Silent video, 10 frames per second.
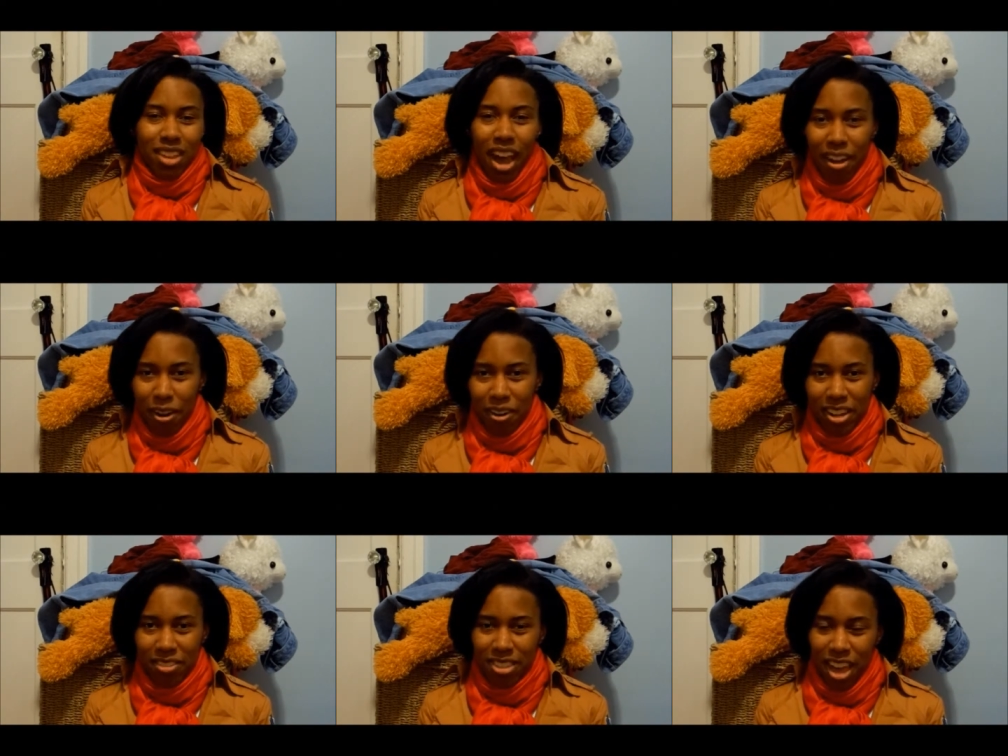
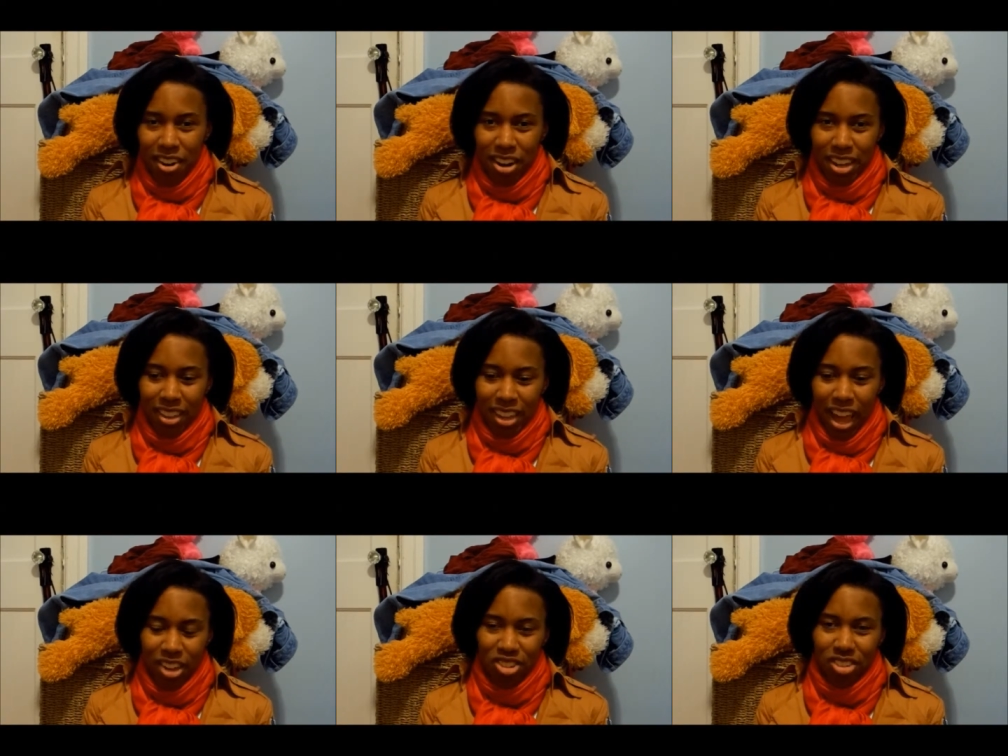entirety of Saturday
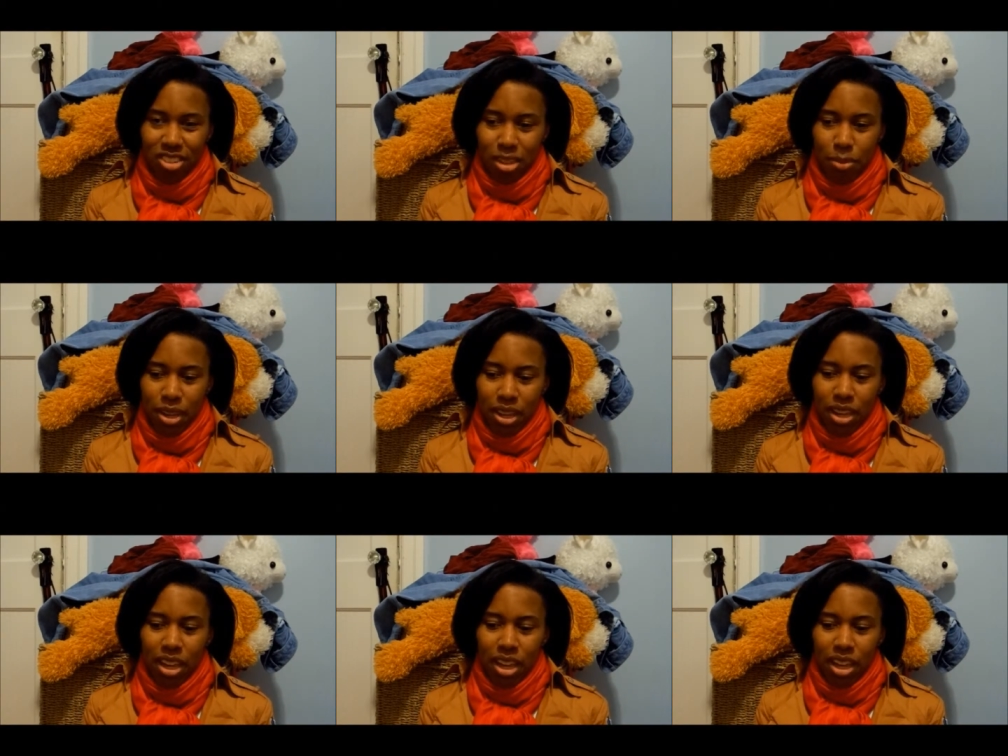like actually sleeping
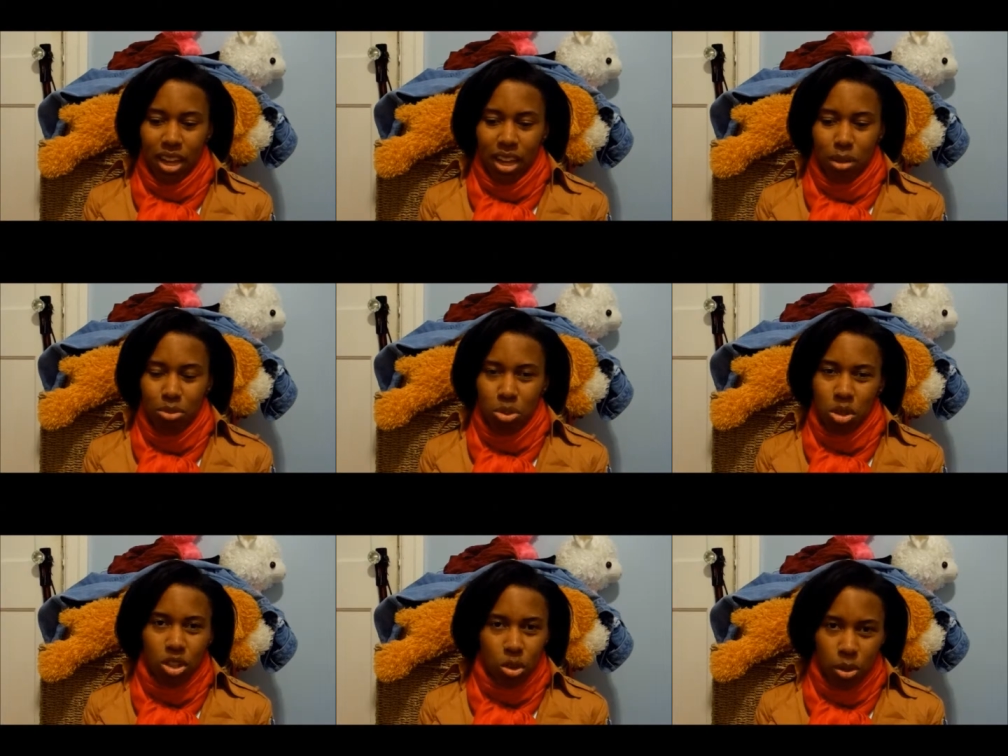um,
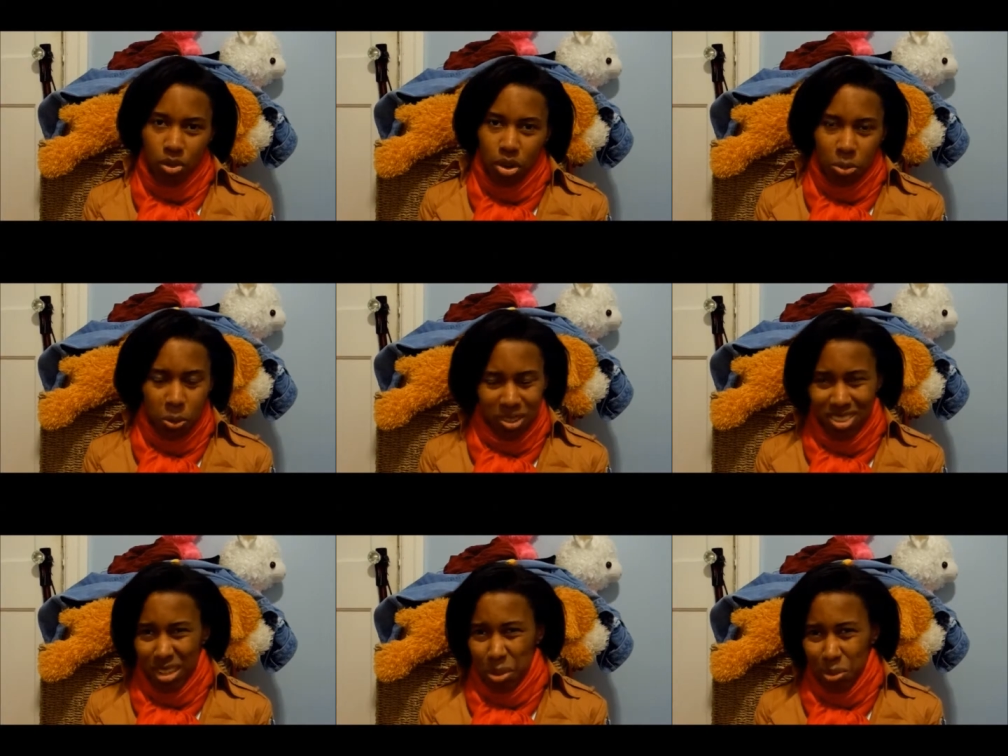doing a little bit of homework but
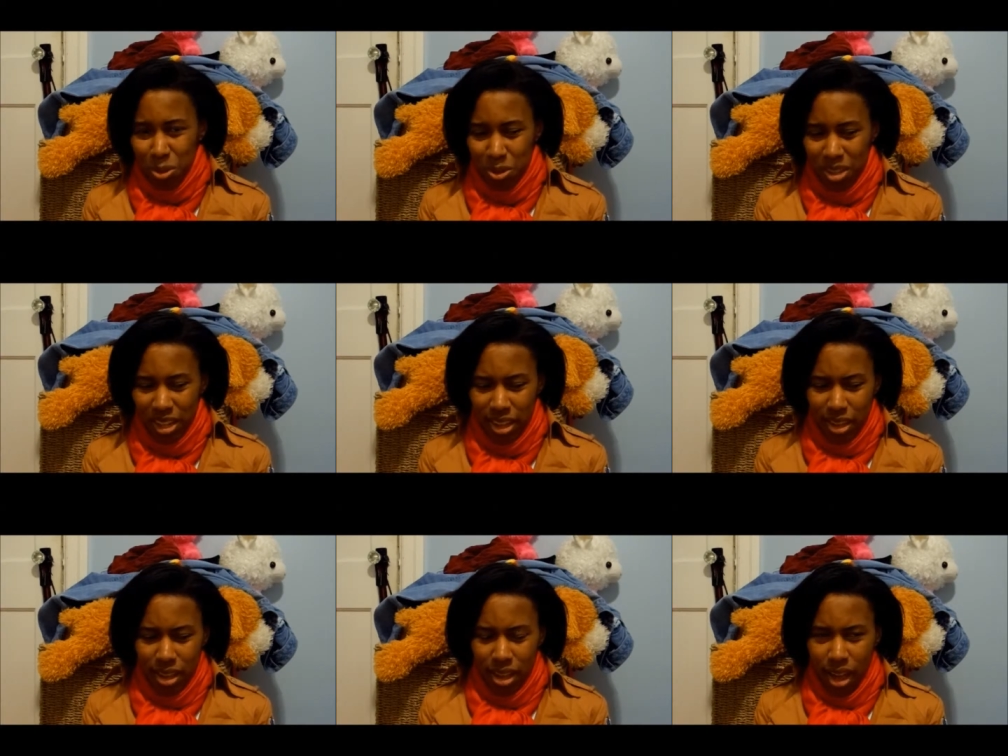sleeping mostly
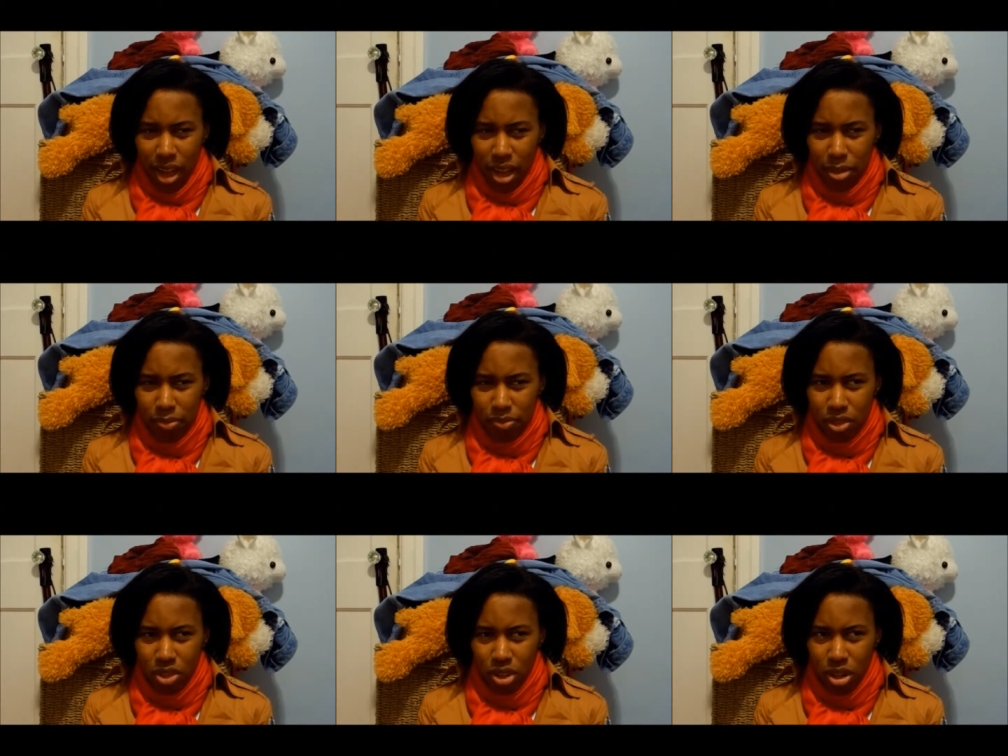um,
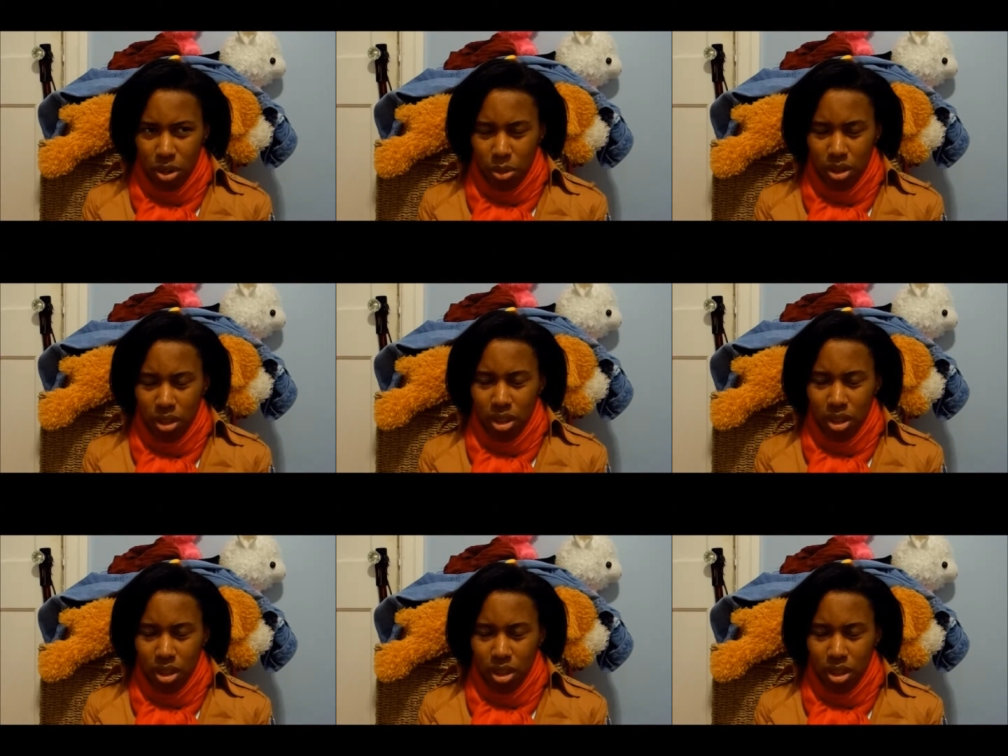so